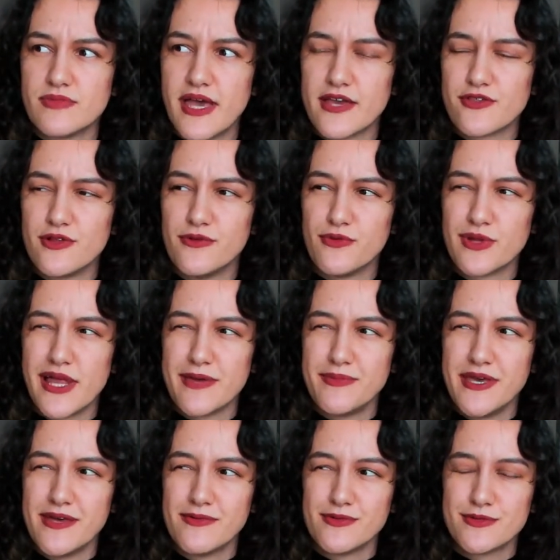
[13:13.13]
Actually, will I
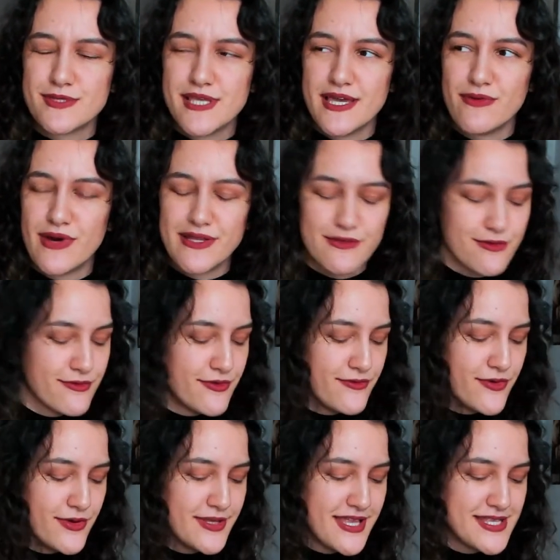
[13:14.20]
be able to say 1, 2, 3,
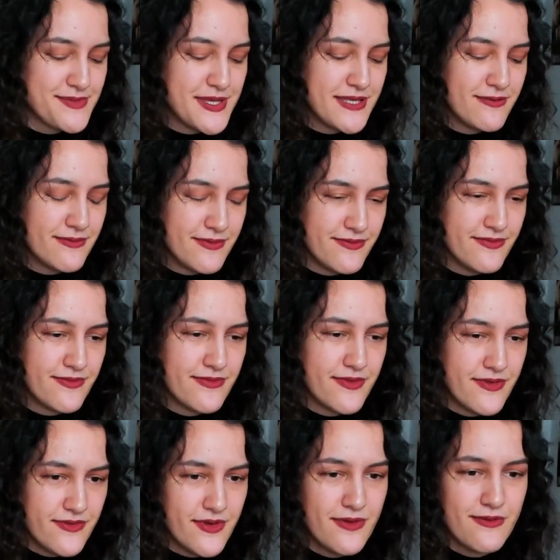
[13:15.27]
4 in that speed?
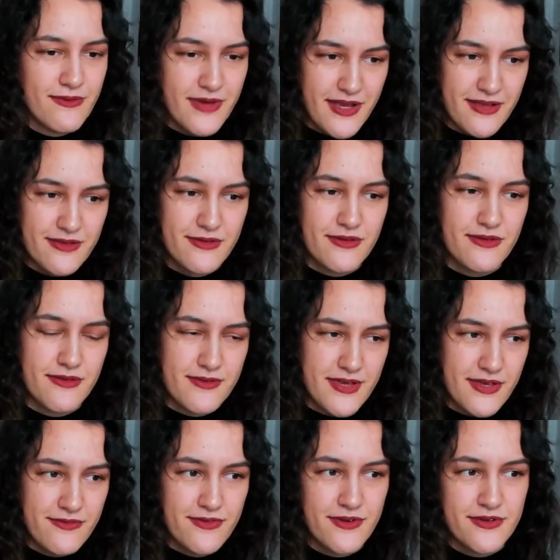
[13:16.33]
1, 2,
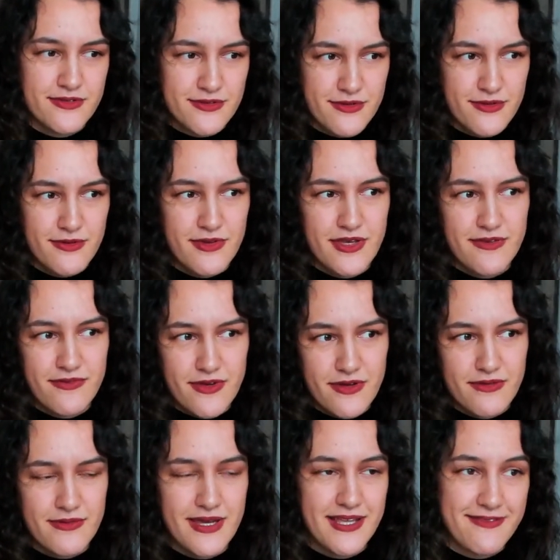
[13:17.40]
3, 4, 2, 3, 4,
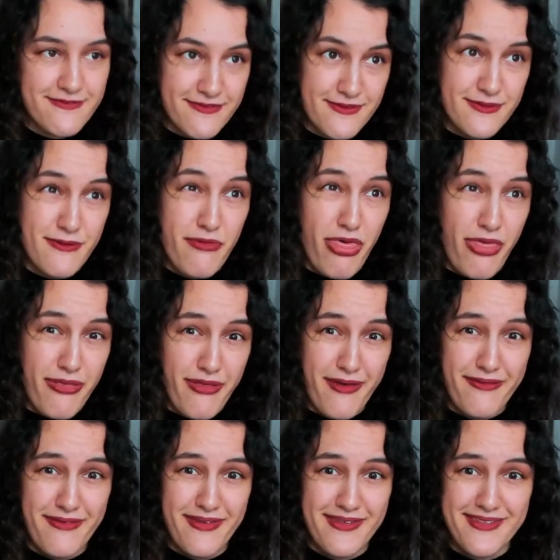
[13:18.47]
1, 2, 3,
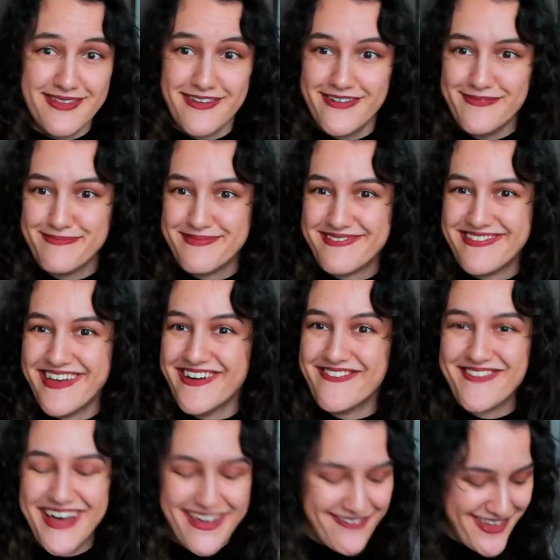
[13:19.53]
4. No,
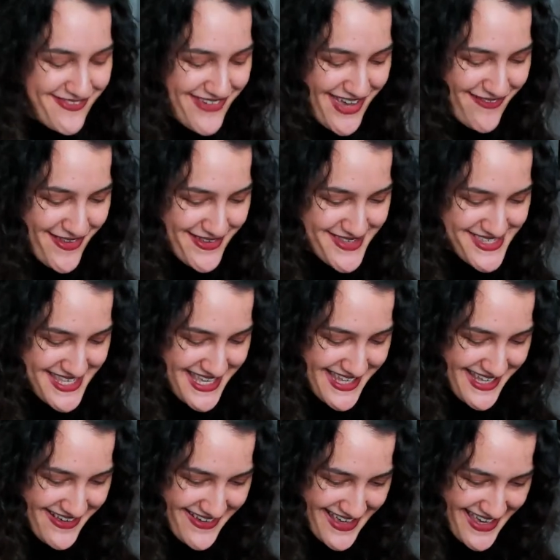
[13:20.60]
I won't be able to say
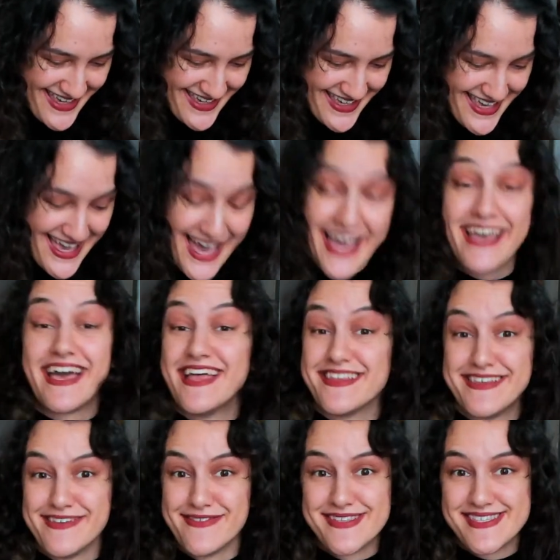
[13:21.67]
that. Okay, I
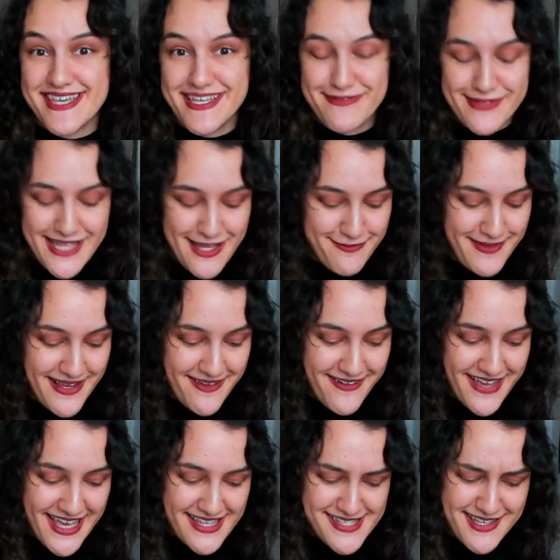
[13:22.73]
can't even say it without playing.
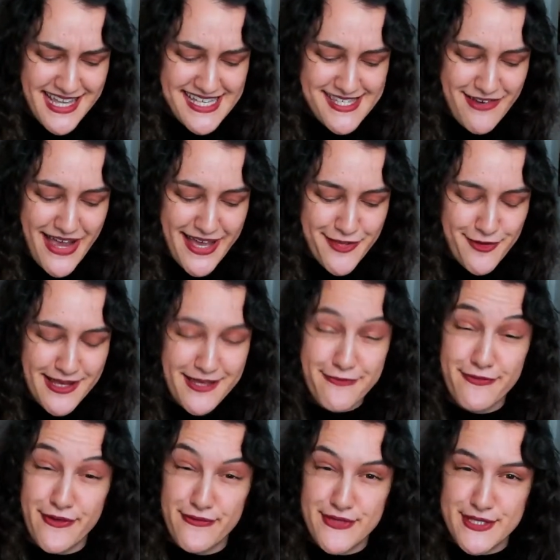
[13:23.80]
Okay, so let's try actually
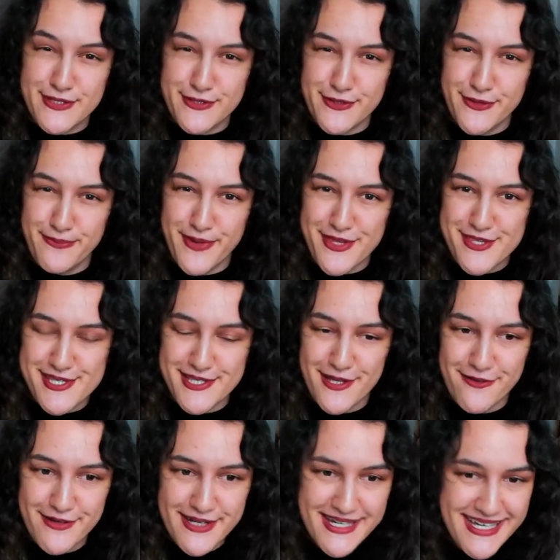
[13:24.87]
at 52, much
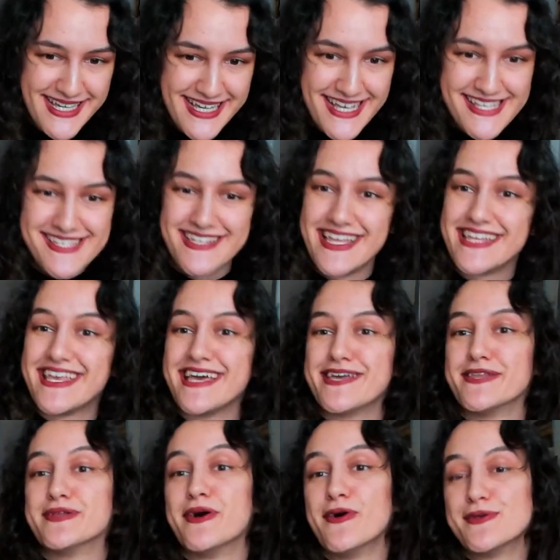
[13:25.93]
slower, so that I
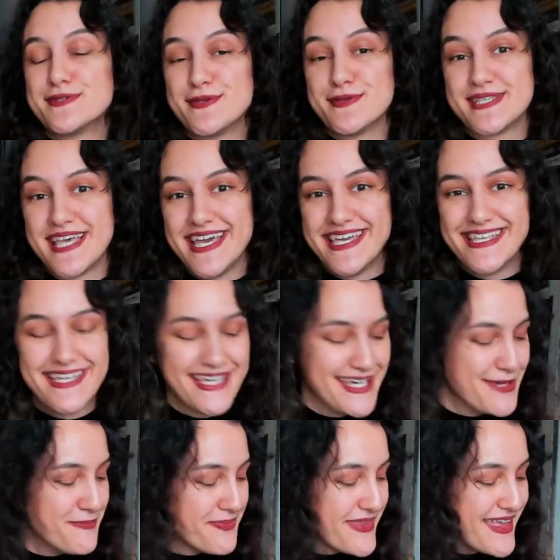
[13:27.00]
can also say
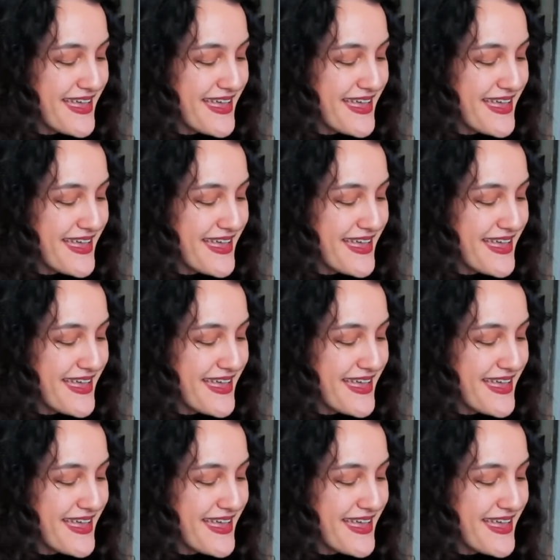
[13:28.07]
the